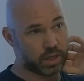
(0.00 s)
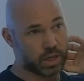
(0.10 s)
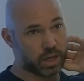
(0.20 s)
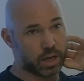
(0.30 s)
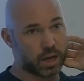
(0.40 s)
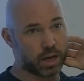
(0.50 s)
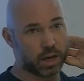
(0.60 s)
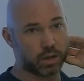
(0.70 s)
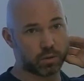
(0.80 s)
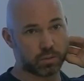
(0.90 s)

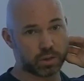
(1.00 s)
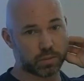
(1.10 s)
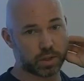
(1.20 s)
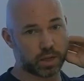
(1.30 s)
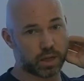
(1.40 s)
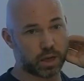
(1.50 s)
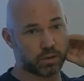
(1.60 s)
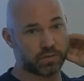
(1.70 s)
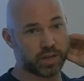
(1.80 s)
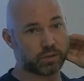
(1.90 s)
some of the other
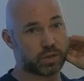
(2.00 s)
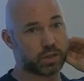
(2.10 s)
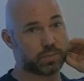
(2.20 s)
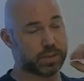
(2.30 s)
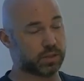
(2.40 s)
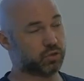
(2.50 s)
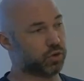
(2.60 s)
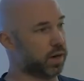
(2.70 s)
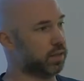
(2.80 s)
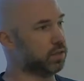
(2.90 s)
vendors in the space, had
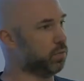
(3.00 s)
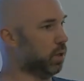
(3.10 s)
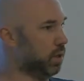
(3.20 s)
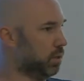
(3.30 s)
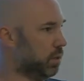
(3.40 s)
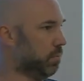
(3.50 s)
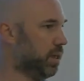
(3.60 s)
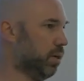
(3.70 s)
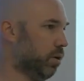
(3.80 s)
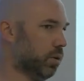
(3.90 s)
tried this once and been
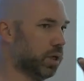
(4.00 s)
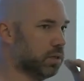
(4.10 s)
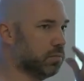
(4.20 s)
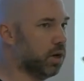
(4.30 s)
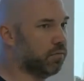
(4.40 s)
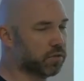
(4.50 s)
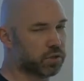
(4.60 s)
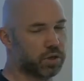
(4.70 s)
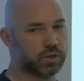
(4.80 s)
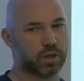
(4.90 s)
holding some conference
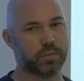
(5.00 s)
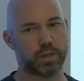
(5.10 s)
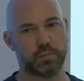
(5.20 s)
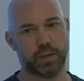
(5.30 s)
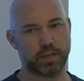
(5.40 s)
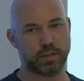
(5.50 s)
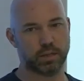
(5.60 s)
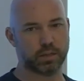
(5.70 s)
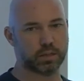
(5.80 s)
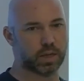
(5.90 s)
calls on a monthly basis
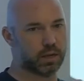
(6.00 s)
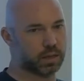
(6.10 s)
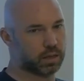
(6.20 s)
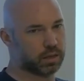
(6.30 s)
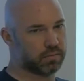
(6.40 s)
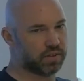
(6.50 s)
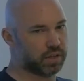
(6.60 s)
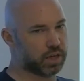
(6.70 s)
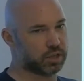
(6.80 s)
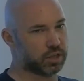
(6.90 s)
inside of the Ethereum
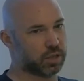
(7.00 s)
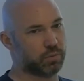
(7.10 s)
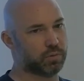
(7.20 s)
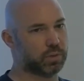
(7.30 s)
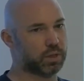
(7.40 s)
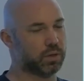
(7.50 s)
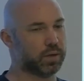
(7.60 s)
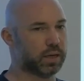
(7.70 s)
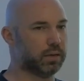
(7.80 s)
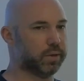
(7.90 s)
Foundation that weren't really going
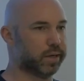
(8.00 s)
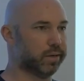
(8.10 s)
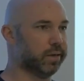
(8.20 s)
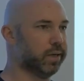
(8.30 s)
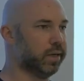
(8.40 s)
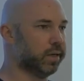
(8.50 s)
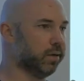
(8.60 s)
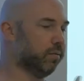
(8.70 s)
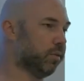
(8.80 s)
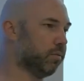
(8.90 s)
anywhere.
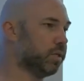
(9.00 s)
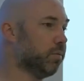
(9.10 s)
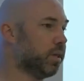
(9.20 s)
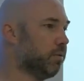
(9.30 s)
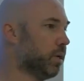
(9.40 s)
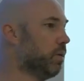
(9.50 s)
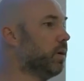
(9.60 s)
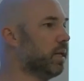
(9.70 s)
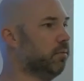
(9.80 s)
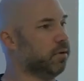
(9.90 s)
And the reason why they weren't going
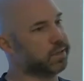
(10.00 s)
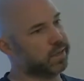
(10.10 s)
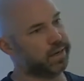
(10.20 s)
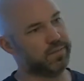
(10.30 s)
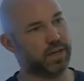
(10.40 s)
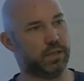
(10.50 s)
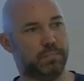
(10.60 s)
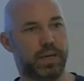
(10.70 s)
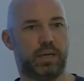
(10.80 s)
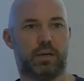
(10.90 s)
anywhere is they didn't have any of the
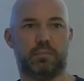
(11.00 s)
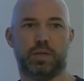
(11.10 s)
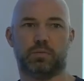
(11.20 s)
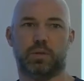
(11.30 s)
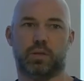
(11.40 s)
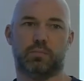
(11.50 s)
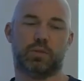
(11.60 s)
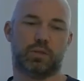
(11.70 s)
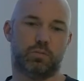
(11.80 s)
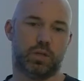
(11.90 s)
big companies with them.
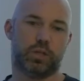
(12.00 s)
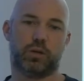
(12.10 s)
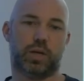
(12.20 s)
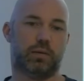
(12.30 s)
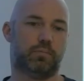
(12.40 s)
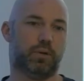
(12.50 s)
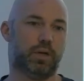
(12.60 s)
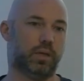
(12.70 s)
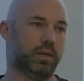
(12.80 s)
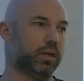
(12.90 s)
So we showed up
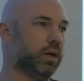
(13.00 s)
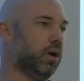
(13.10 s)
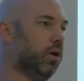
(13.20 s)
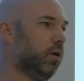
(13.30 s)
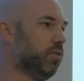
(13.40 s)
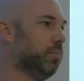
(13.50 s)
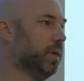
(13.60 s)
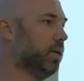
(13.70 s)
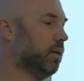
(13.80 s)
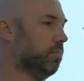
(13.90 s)
with all of the big
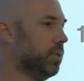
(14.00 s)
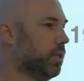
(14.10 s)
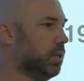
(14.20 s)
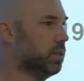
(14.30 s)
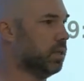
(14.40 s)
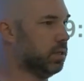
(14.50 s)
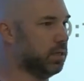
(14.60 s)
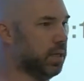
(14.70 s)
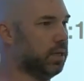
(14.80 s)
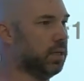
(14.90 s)
companies and
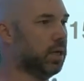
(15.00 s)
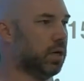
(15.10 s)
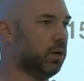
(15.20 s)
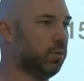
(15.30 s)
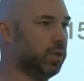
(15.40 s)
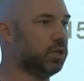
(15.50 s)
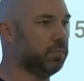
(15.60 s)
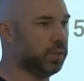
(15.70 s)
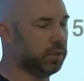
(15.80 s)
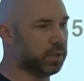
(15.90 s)
said, we should
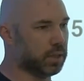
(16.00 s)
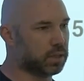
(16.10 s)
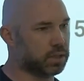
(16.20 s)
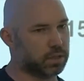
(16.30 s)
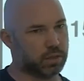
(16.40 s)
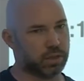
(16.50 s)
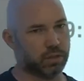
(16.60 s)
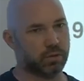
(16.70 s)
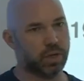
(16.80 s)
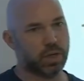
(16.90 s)
build this. So
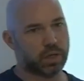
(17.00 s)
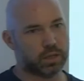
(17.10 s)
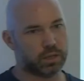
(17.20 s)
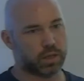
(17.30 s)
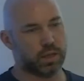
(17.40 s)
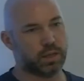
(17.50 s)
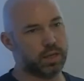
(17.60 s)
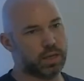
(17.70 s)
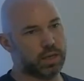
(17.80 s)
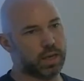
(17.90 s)
the
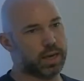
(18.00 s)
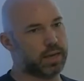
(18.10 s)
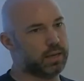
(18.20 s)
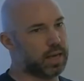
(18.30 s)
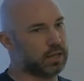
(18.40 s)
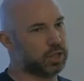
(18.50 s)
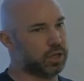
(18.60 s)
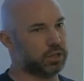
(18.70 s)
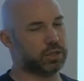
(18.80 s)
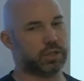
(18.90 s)
EEA actually got
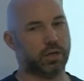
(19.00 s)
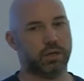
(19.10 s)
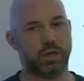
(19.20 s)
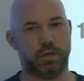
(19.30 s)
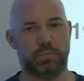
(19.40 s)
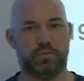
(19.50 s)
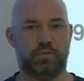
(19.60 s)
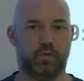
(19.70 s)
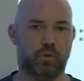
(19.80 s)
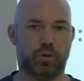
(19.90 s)
started
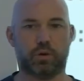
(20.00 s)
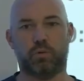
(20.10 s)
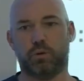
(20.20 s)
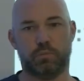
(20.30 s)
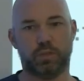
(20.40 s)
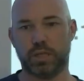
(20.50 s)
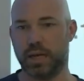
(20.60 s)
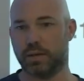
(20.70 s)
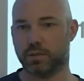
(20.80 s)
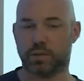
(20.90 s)
before Quorum was
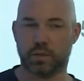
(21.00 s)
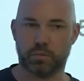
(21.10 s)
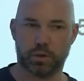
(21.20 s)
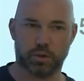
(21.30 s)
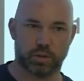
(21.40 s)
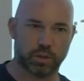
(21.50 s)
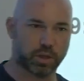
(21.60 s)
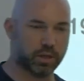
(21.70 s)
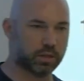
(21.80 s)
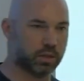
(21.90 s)
announced to the world.
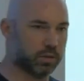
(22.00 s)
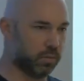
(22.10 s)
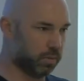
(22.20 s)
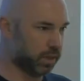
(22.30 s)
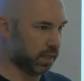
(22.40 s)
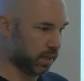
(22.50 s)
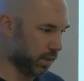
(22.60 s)
And so what we did